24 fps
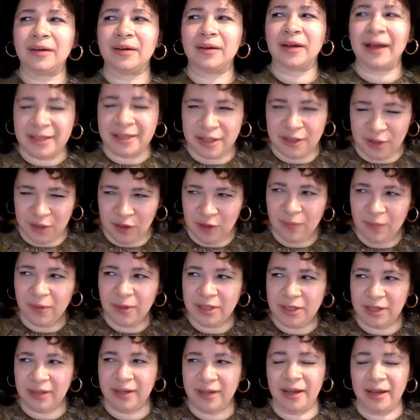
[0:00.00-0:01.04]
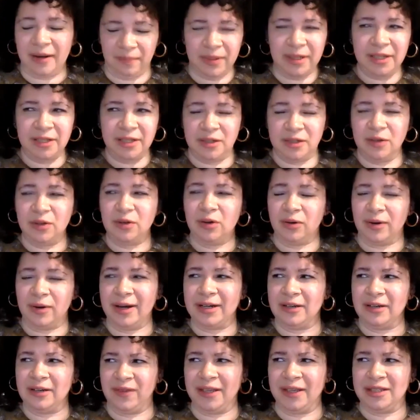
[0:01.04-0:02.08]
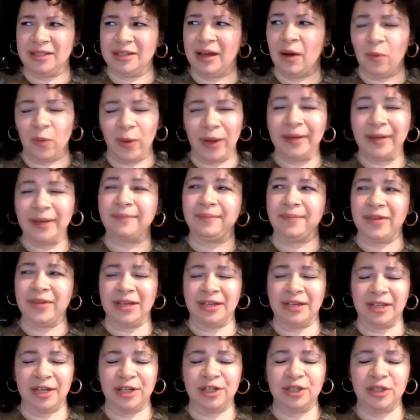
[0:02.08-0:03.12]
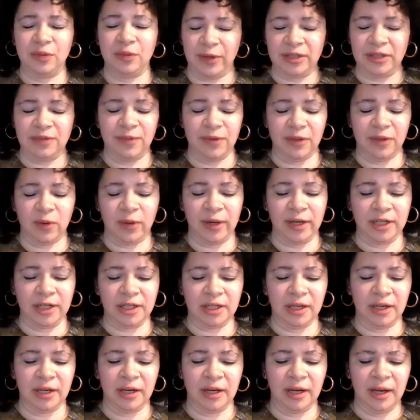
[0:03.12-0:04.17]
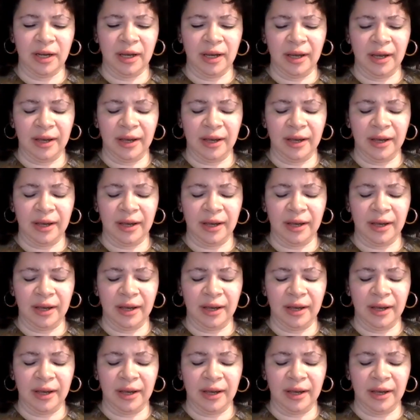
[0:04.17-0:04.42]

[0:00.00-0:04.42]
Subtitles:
I assume, which again, please do correct if that's not what the intention was for the question,